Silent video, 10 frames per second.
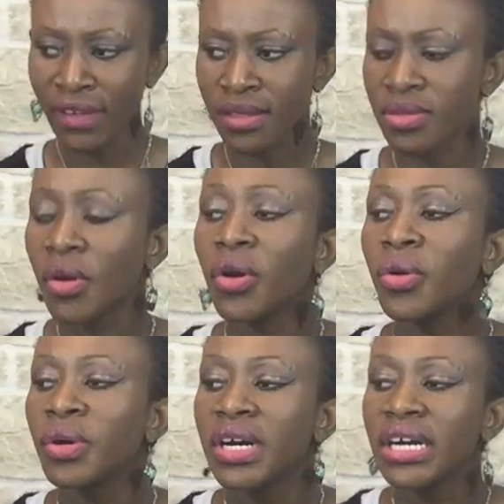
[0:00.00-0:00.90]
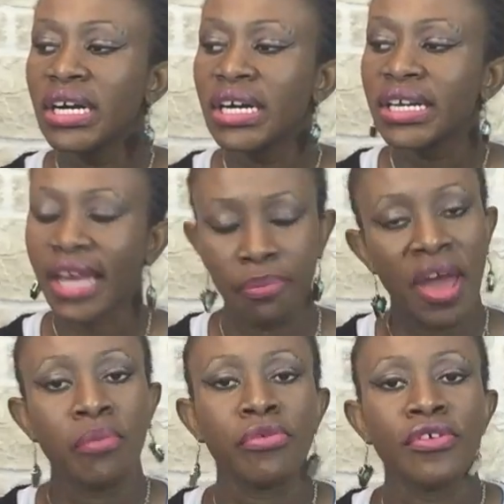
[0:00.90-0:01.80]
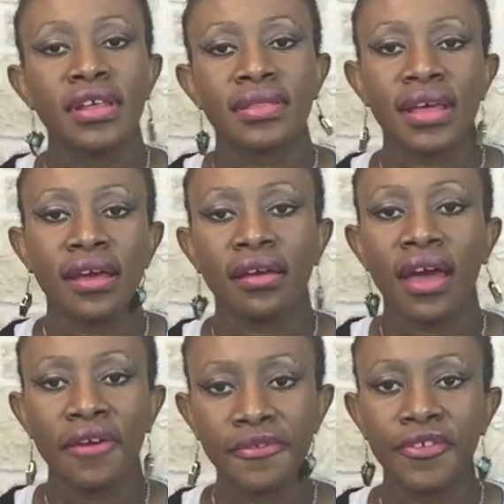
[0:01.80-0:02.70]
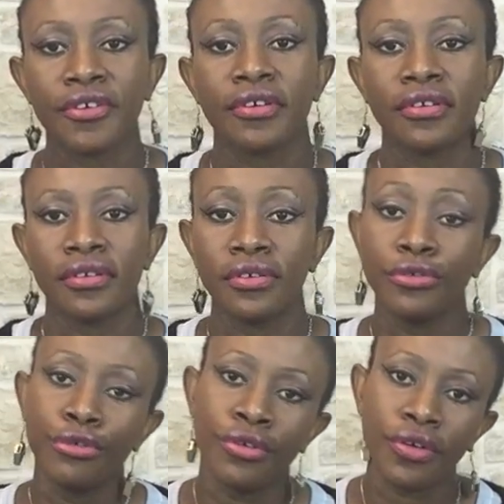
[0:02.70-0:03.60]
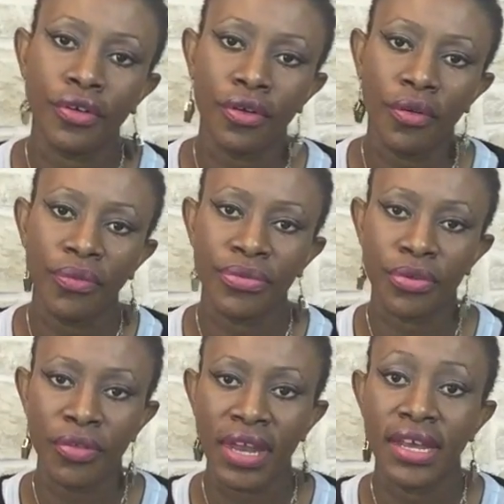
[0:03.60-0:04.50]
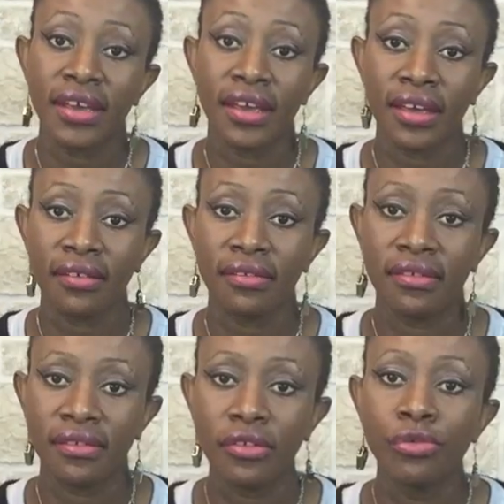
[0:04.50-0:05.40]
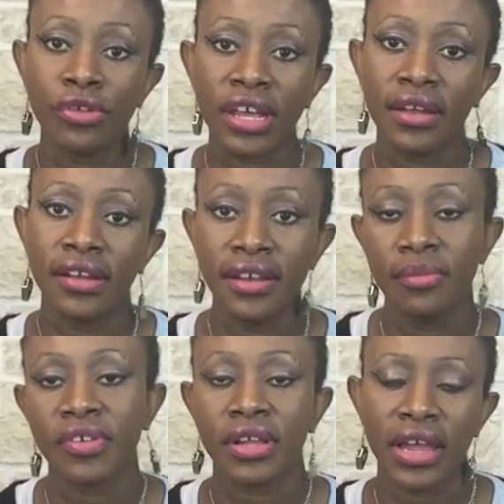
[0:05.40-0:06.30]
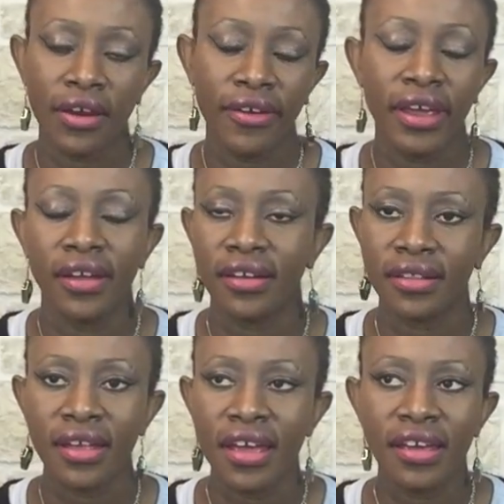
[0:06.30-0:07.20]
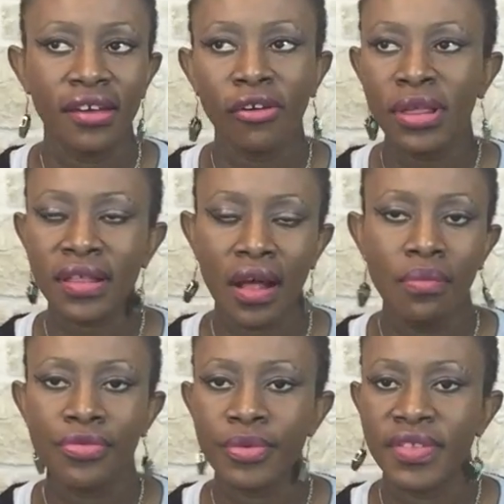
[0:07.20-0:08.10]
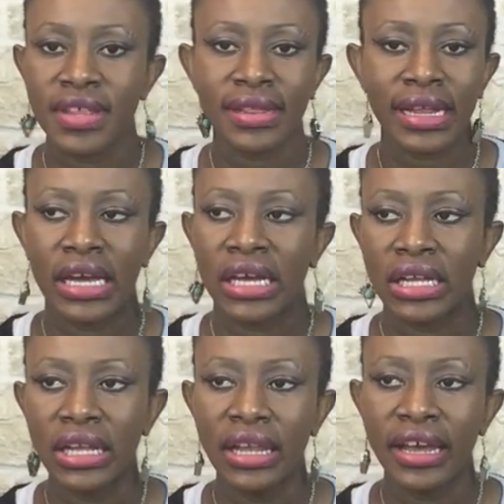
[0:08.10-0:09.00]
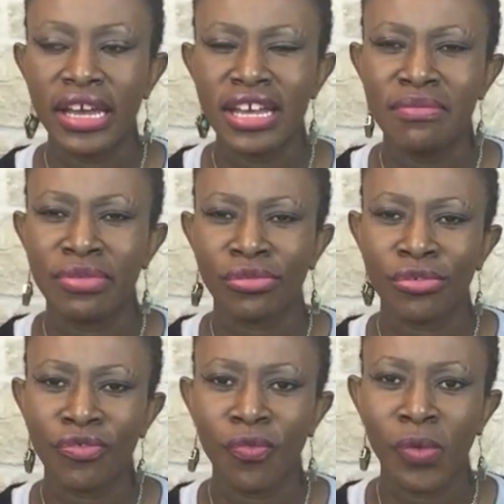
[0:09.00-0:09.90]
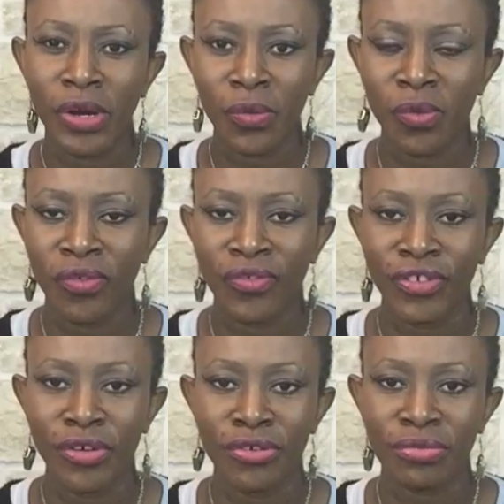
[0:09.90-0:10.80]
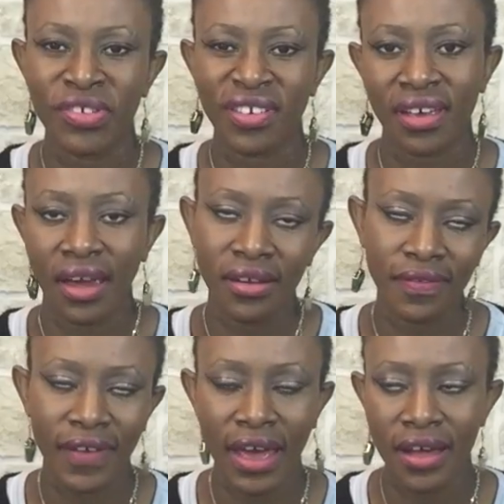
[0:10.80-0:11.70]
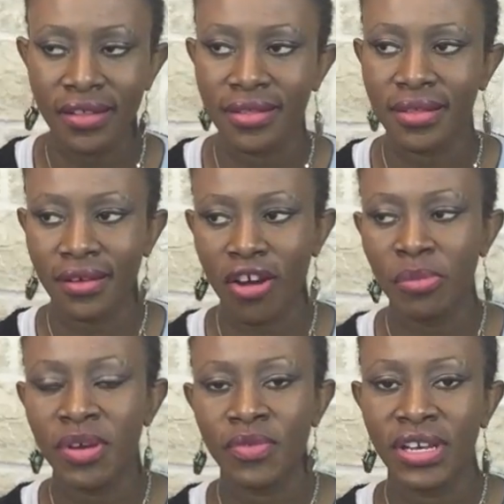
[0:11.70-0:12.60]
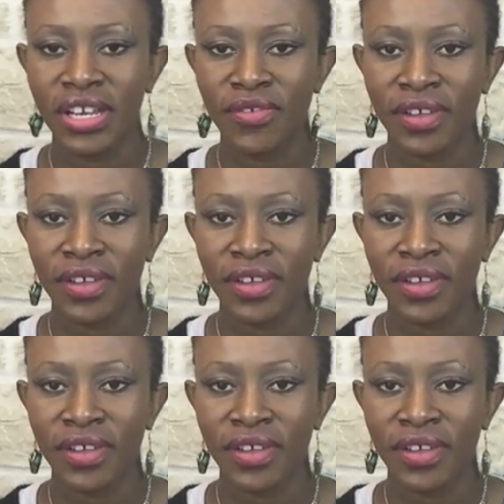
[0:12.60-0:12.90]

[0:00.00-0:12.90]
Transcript: So yeah, Pangborn is, like, after Luke so that Luke can lead him to Clary, and he always comes with these, like, lame sort of werewolf jokes, which kind of adds a comic relief.